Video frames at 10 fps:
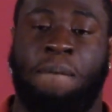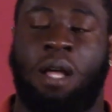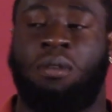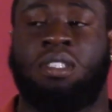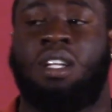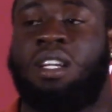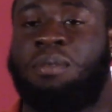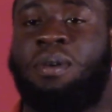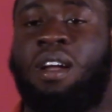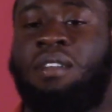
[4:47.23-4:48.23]
I wish I was
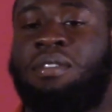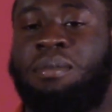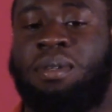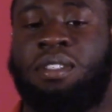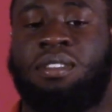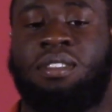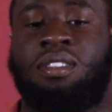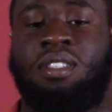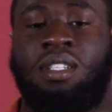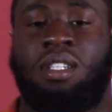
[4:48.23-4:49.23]
part of it, but
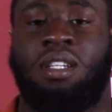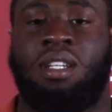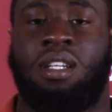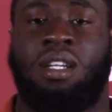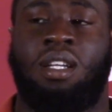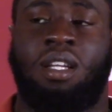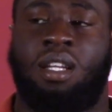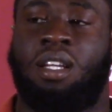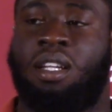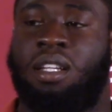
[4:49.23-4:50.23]

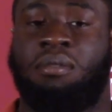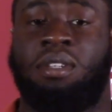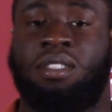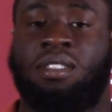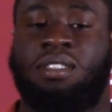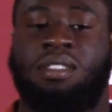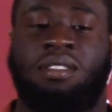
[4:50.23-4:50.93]
I wasn't.